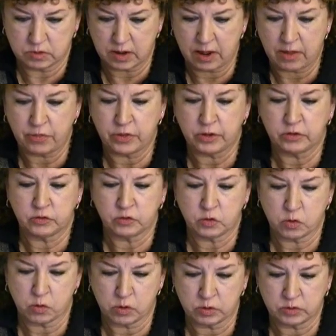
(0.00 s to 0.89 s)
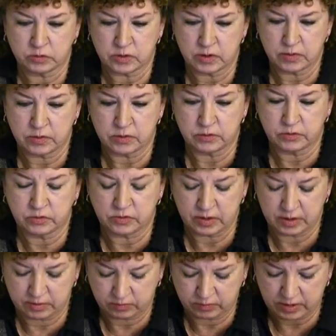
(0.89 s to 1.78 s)
ethics course on the
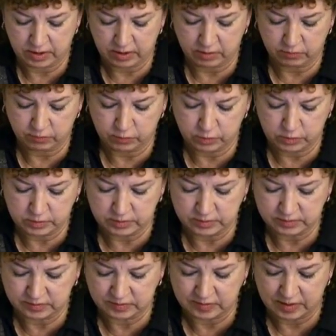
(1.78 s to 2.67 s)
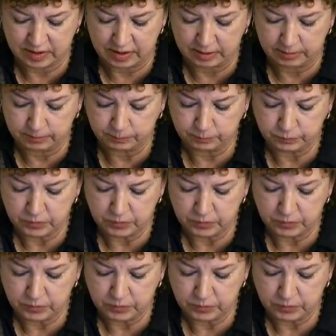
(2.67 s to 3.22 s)
State of California site